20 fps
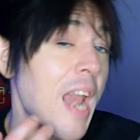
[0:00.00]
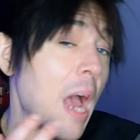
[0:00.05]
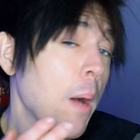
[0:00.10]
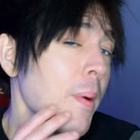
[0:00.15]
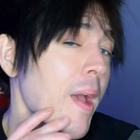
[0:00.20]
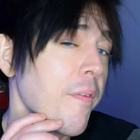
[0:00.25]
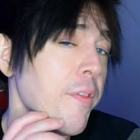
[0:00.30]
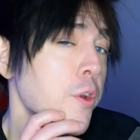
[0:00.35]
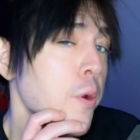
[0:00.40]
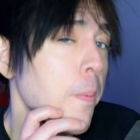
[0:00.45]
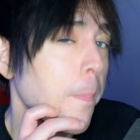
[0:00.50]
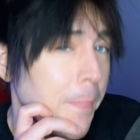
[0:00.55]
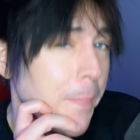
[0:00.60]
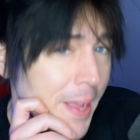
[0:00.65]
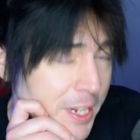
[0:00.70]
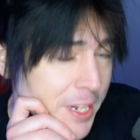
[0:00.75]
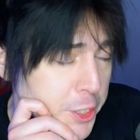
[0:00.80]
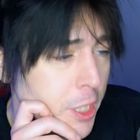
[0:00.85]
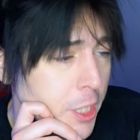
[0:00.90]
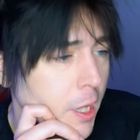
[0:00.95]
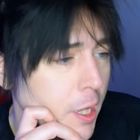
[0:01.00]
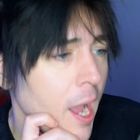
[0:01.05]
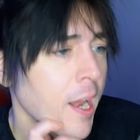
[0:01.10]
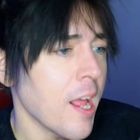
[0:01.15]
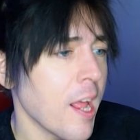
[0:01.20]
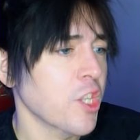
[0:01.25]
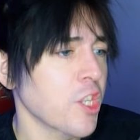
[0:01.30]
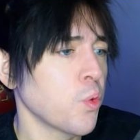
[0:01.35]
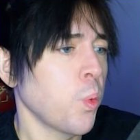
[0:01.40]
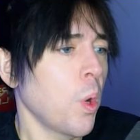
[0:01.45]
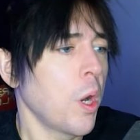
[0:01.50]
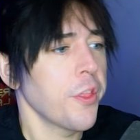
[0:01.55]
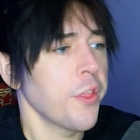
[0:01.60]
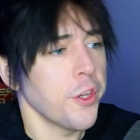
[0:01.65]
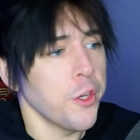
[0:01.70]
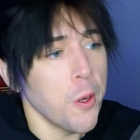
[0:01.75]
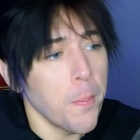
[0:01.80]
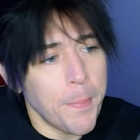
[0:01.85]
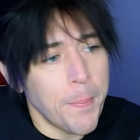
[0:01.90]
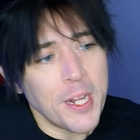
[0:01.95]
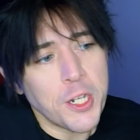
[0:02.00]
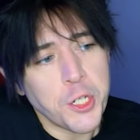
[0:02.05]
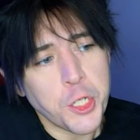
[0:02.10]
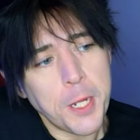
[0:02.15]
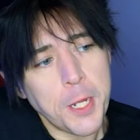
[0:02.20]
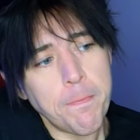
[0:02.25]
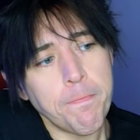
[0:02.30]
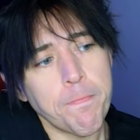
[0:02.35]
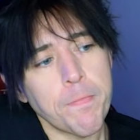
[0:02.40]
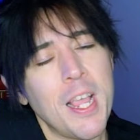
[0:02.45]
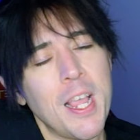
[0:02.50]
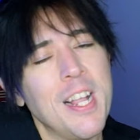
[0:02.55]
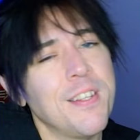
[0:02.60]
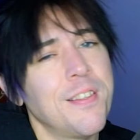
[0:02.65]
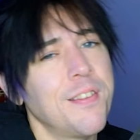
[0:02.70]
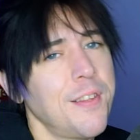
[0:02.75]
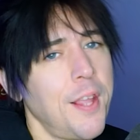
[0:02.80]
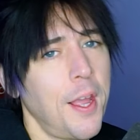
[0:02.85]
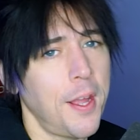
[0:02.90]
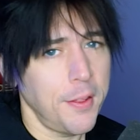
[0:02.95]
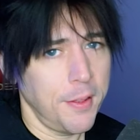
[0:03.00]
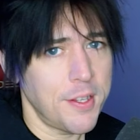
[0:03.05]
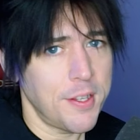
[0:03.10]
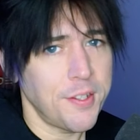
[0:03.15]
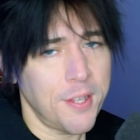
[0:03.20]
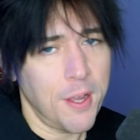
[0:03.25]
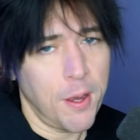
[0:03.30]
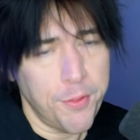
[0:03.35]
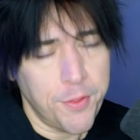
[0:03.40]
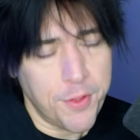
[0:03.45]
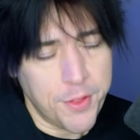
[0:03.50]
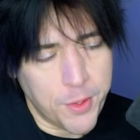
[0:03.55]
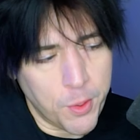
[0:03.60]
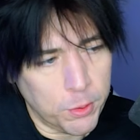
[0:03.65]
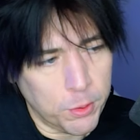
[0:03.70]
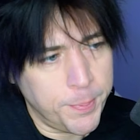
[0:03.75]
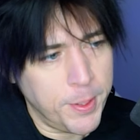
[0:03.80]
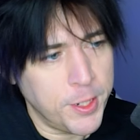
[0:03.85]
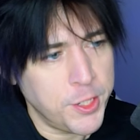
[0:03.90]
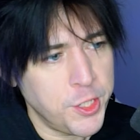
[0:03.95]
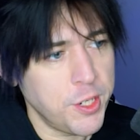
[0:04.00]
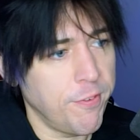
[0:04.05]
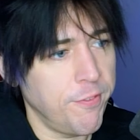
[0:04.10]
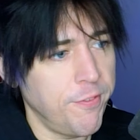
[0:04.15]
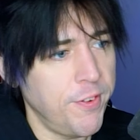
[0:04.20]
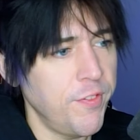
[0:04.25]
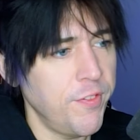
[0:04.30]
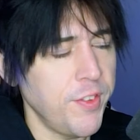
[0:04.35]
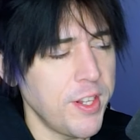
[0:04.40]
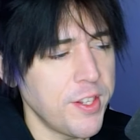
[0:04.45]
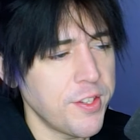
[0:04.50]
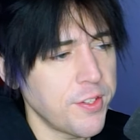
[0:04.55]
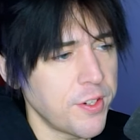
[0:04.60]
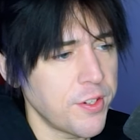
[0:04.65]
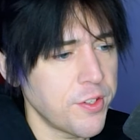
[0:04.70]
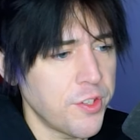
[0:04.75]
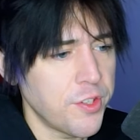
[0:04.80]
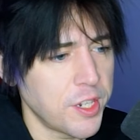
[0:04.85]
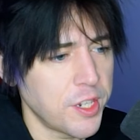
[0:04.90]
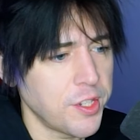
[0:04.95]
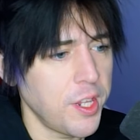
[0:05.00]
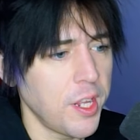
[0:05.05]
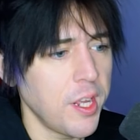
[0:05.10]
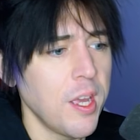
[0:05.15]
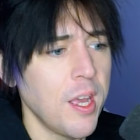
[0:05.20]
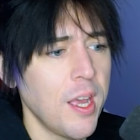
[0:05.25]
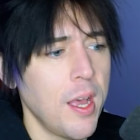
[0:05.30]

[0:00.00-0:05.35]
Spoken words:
we have the new Pidgey line as well. The new Pidgey is 10 less health than the old Pidgey of 50 instead of 60,